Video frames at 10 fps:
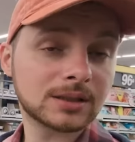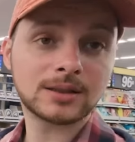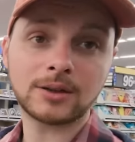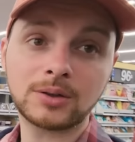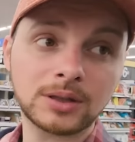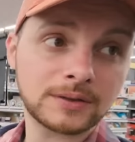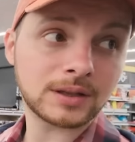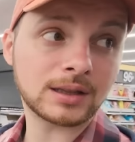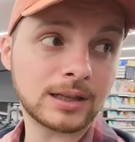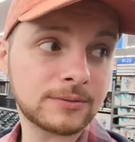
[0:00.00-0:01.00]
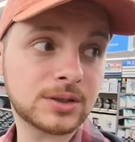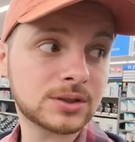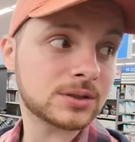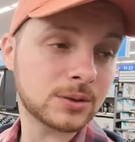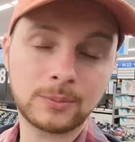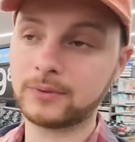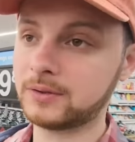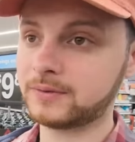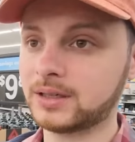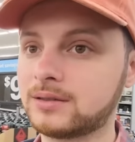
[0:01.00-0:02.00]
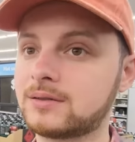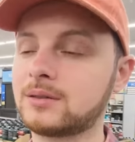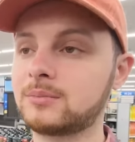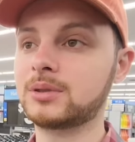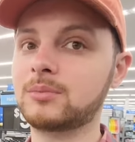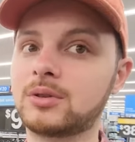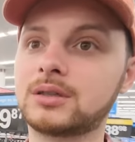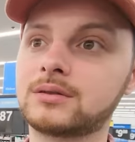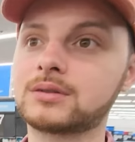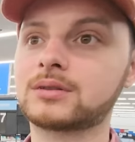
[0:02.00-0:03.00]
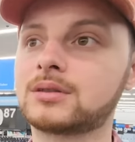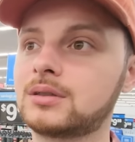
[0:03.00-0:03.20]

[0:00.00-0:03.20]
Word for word: Now the only thing left is to hopefully find some mini brands.